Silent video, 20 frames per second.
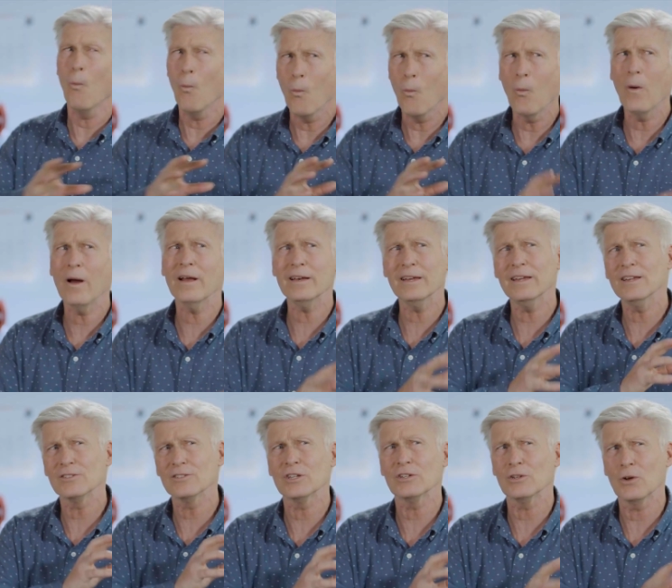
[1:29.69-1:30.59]
What
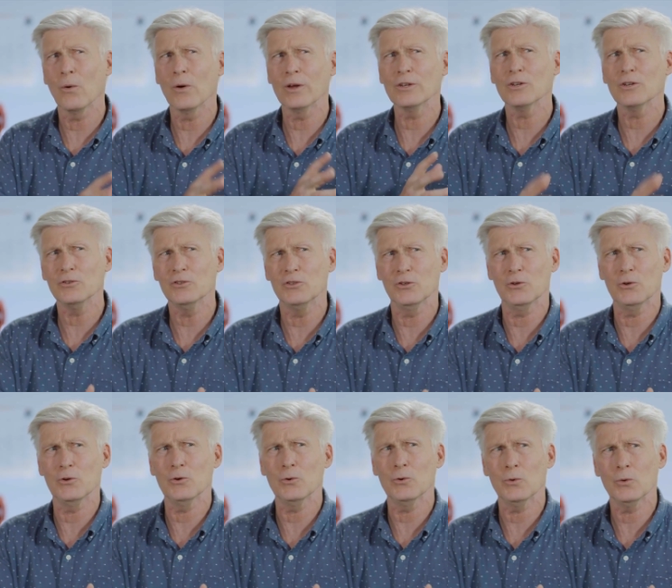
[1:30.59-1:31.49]
is it going to
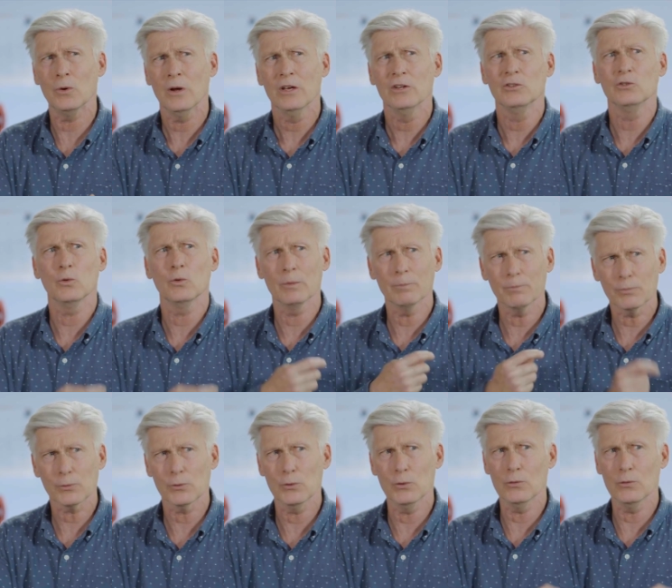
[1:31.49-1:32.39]
do to
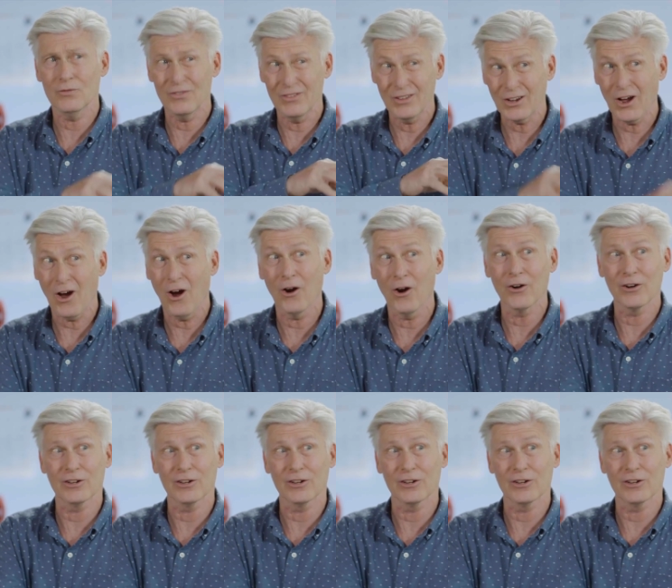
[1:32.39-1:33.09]
improve the car